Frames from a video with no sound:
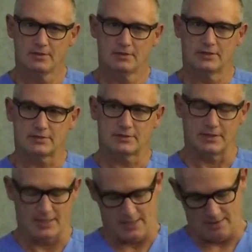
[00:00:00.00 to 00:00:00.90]
Let's
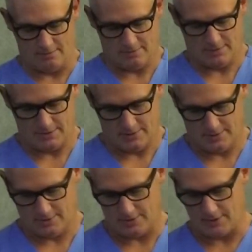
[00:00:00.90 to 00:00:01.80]
see,
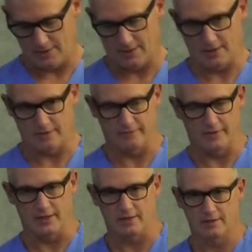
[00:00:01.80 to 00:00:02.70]
I'm trying to think
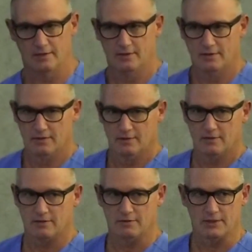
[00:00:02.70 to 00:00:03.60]
of
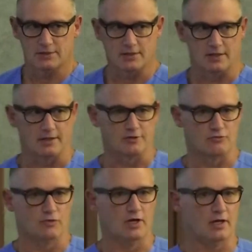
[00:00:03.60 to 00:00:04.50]
unique scenarios.
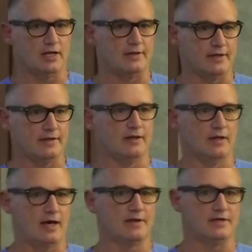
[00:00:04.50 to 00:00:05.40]
Well, and a
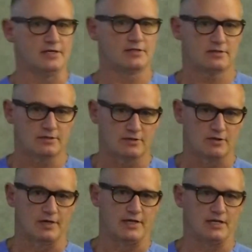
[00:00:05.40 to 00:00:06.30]
lot of these you're
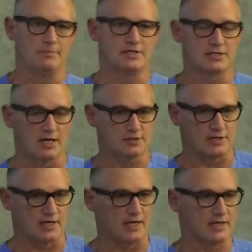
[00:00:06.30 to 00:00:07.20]
going to need to be
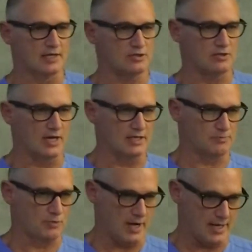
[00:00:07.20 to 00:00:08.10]
suctioning. I guess you guys
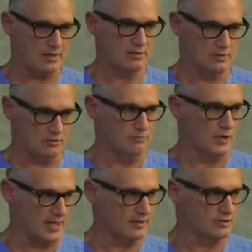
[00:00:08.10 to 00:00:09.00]
you'll
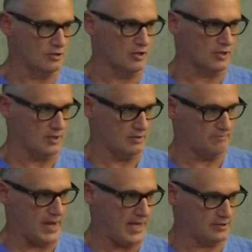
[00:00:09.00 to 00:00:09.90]
break the circuit and
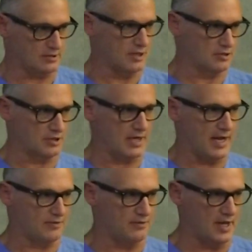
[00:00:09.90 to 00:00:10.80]
pass the suction
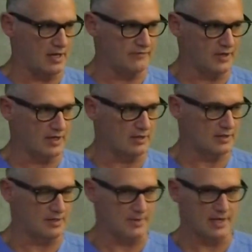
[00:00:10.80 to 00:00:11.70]
catheter down if you got to
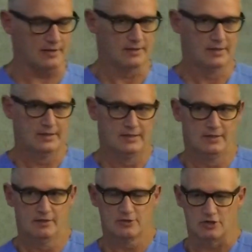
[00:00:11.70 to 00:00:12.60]
clean them out.
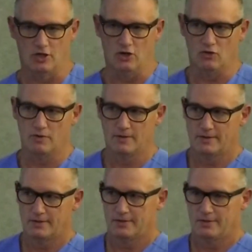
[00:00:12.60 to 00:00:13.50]
So
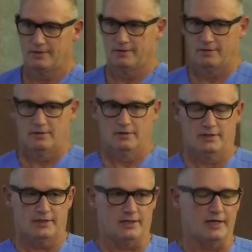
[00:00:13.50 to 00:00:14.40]

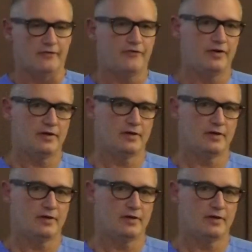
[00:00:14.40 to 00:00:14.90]
if